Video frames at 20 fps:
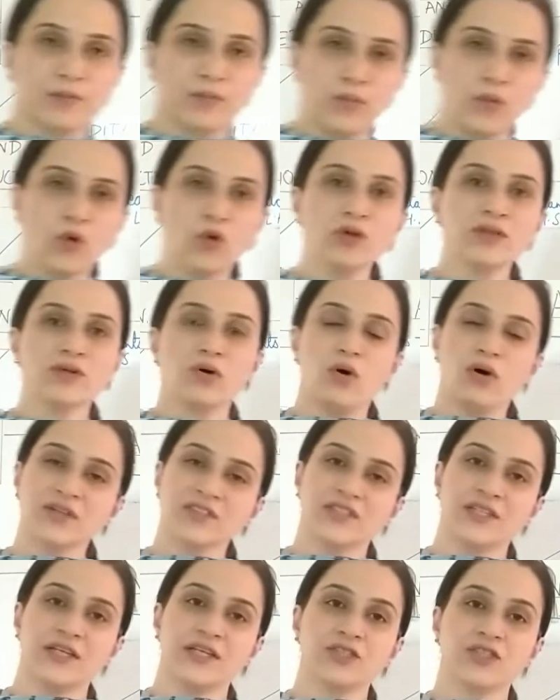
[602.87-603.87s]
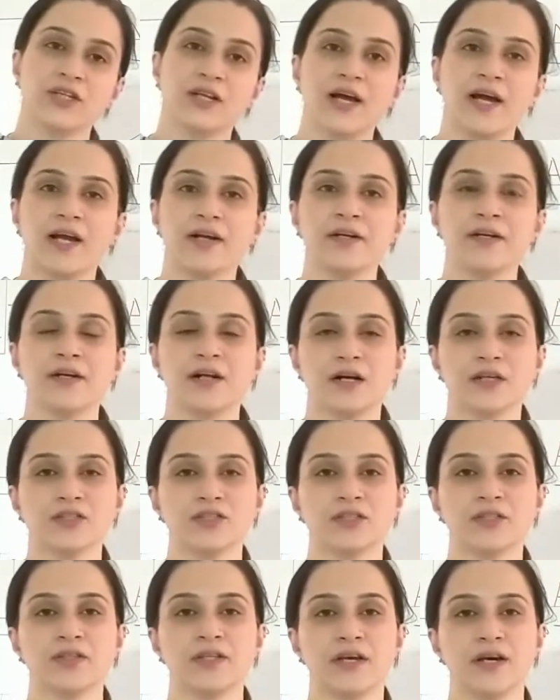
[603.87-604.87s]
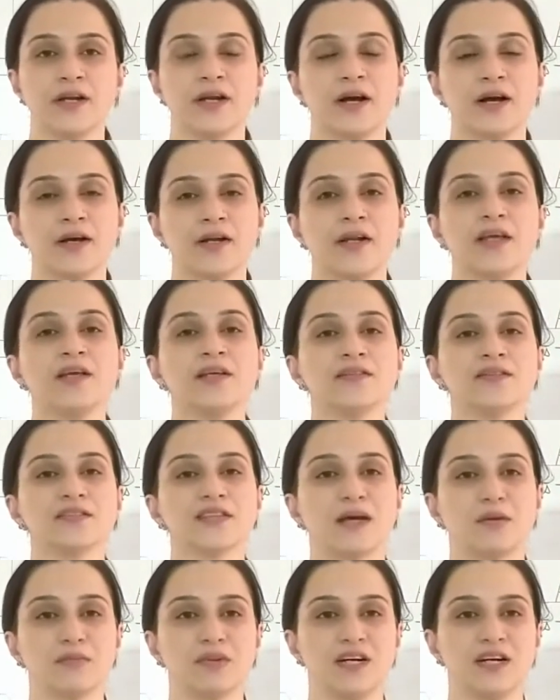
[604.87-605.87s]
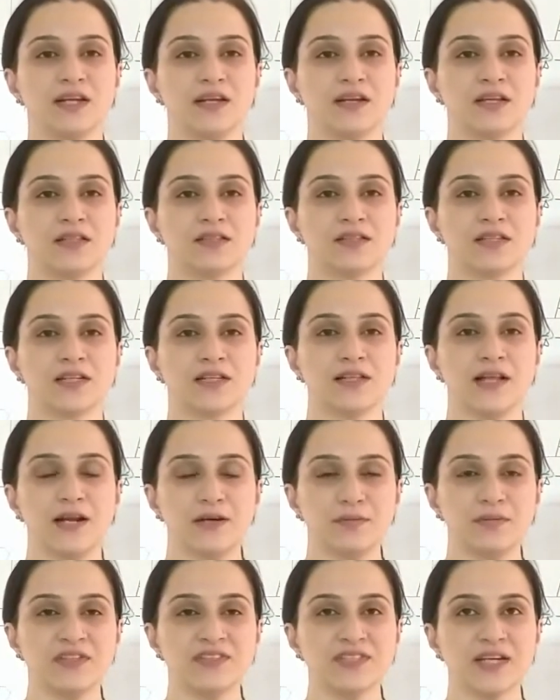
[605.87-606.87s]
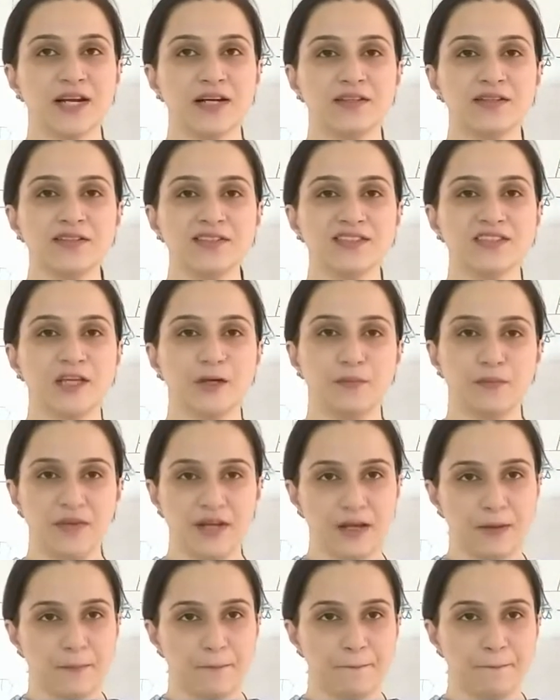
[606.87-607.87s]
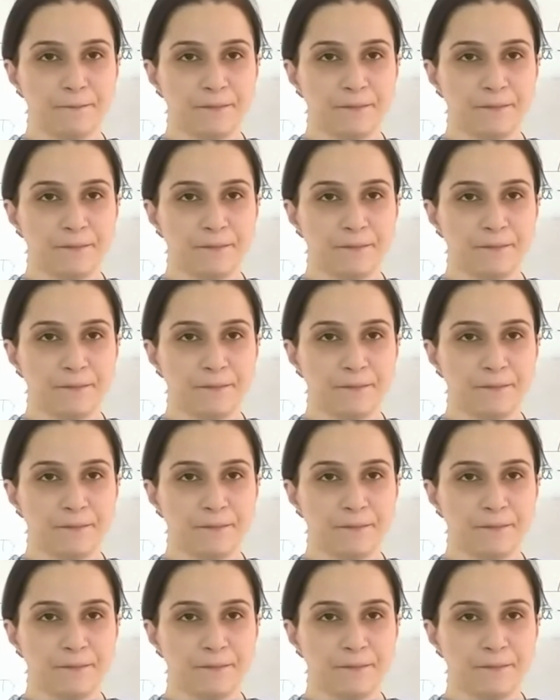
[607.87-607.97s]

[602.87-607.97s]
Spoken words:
both oxidation and reduction, they are occurring simultaneously. That means at the same time.